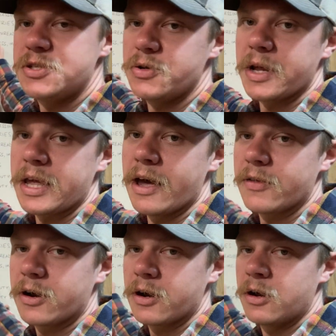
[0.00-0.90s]
two
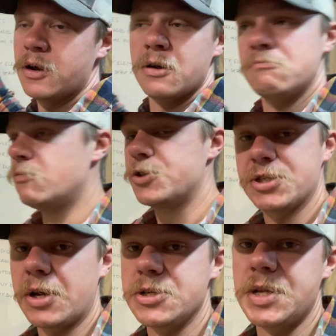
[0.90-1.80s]
together, which
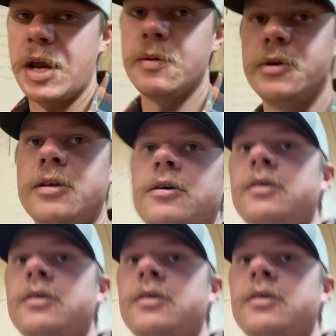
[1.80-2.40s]
is understandable.